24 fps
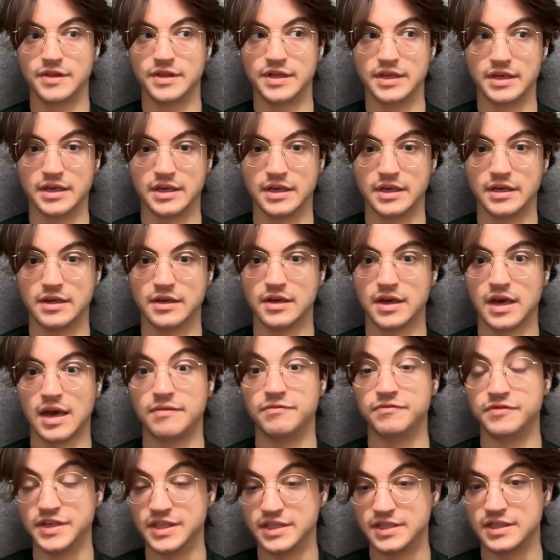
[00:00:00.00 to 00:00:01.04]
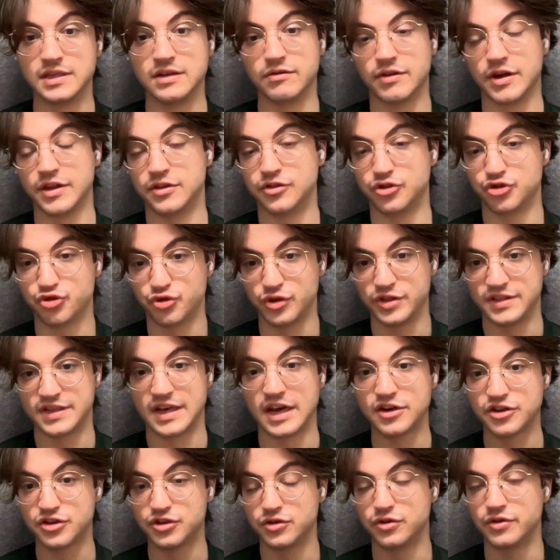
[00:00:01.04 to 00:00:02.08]
the MVC, right, the
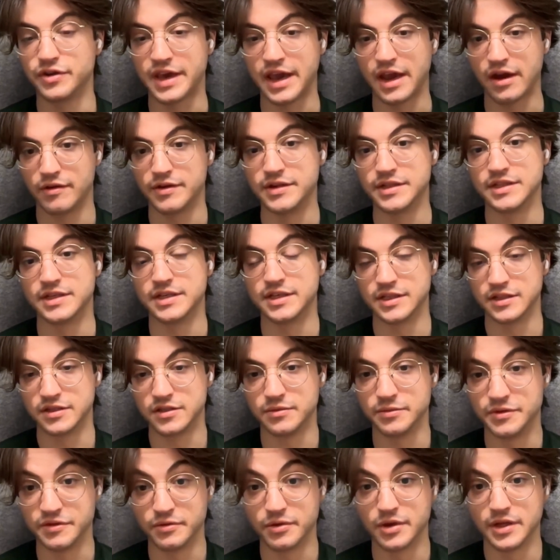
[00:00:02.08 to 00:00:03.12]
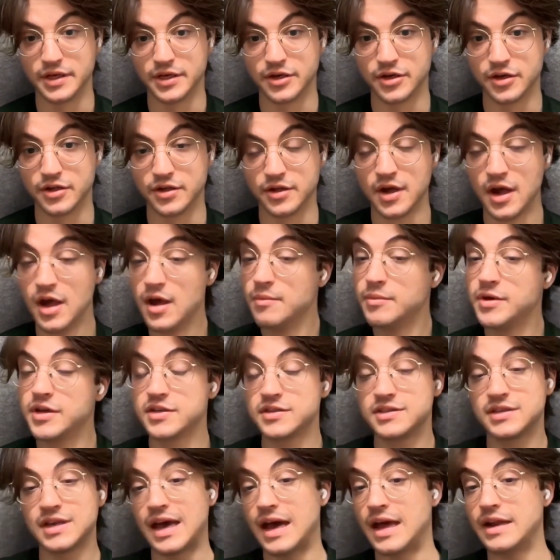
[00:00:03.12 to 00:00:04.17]
transactional guarantees to be really good
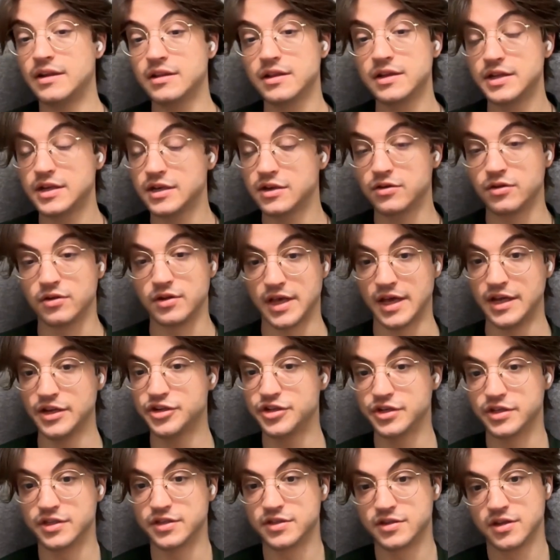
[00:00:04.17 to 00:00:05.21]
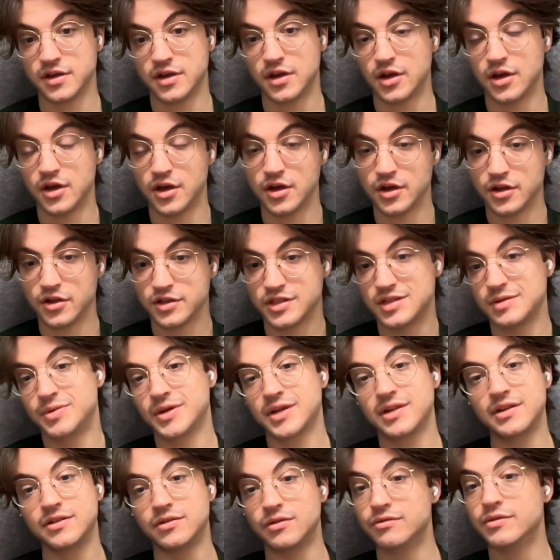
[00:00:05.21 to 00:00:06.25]
because analytical engines
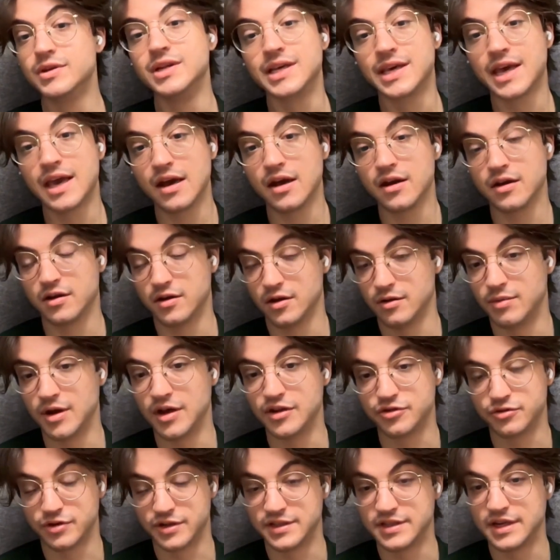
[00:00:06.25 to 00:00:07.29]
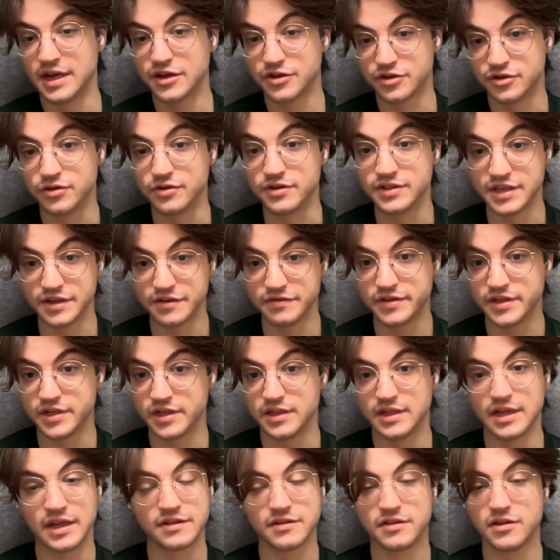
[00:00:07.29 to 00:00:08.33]
typically don't really care about transactional
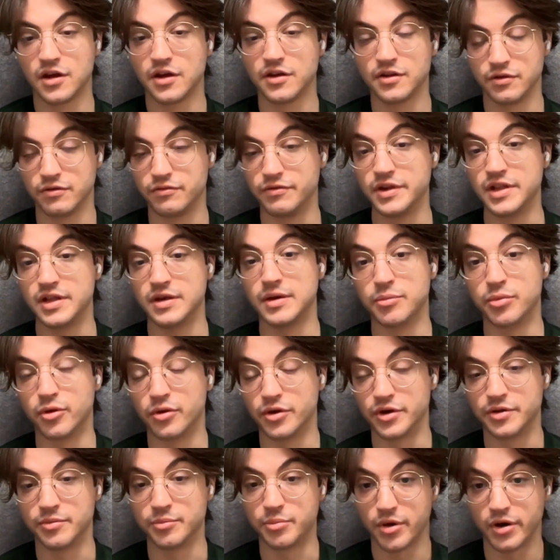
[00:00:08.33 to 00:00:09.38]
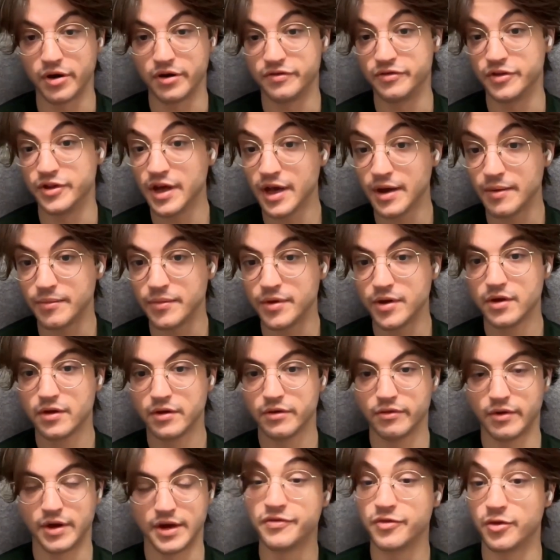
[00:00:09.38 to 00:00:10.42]
safety. That's not a really important part for them,
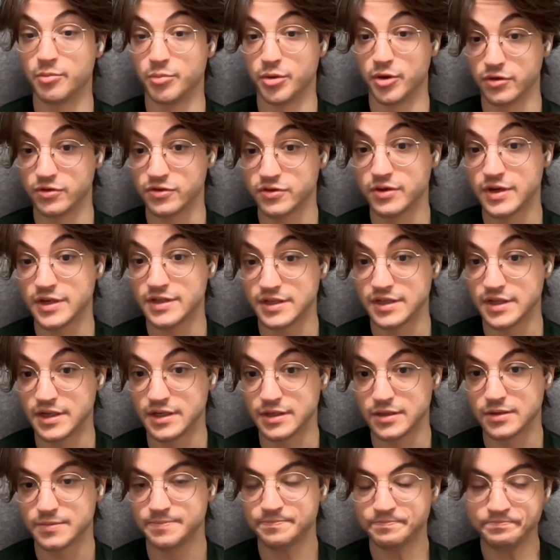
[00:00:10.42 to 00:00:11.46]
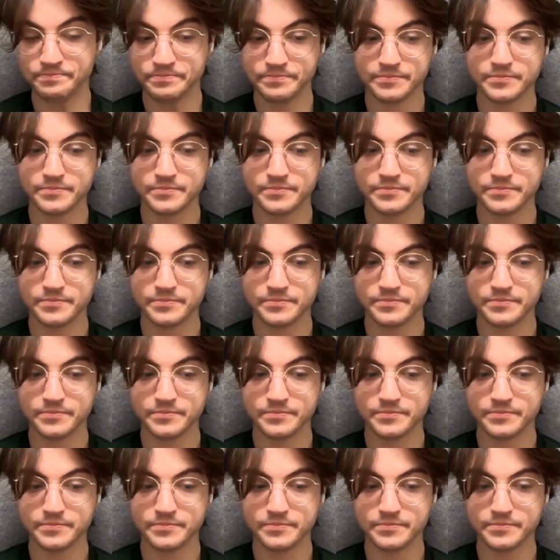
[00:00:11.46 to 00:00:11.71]
but for Postgres it is.